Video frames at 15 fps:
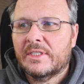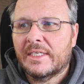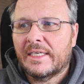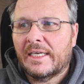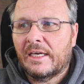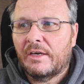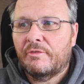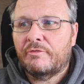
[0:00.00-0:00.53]

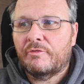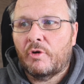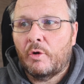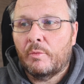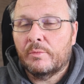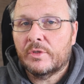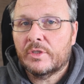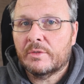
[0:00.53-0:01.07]
sync
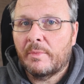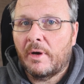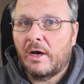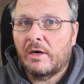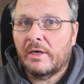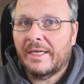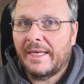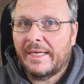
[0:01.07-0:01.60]
from
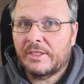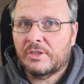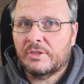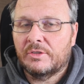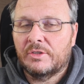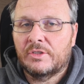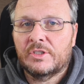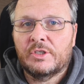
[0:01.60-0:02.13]
smart
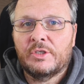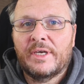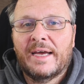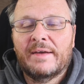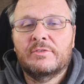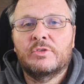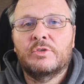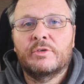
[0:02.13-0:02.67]
collections, so you
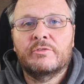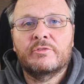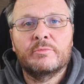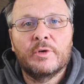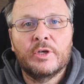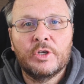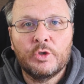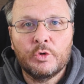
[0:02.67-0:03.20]
have to do it
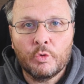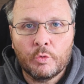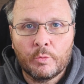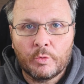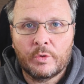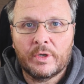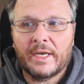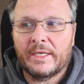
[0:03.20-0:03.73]
from a
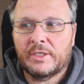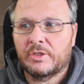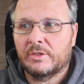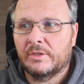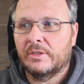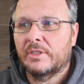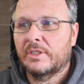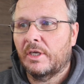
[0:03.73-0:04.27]
normal
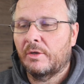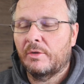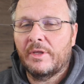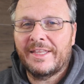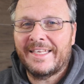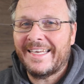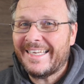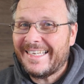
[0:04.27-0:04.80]
collection. So
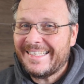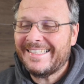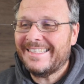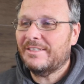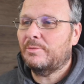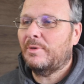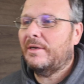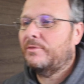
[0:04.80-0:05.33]
the
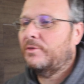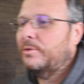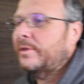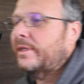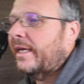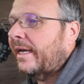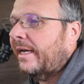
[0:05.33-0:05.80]
easiest way of doing